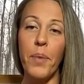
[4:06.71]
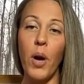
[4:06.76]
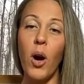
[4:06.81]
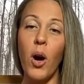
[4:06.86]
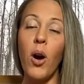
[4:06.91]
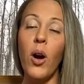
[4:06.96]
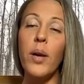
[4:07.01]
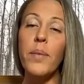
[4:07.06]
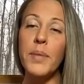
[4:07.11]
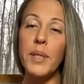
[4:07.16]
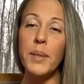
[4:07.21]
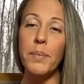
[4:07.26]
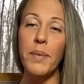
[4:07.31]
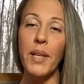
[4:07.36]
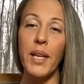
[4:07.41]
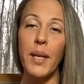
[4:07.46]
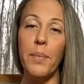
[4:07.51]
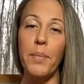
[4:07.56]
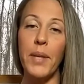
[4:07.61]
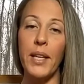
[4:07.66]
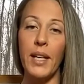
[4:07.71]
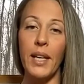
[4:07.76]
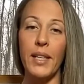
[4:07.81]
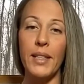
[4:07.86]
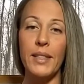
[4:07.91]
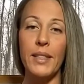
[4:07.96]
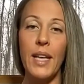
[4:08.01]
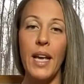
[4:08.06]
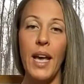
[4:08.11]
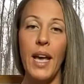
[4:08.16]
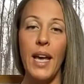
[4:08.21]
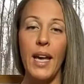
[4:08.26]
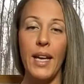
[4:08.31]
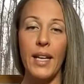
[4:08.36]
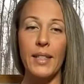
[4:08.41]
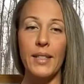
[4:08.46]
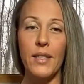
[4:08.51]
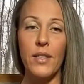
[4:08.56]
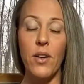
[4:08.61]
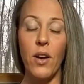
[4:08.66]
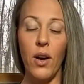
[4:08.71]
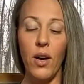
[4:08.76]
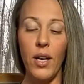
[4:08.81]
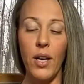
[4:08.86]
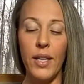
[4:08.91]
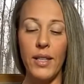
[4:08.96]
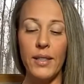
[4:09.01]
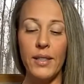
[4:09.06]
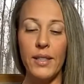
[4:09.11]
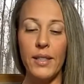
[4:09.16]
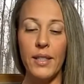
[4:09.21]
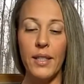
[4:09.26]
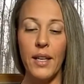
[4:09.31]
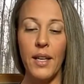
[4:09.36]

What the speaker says: harmed me, because it's not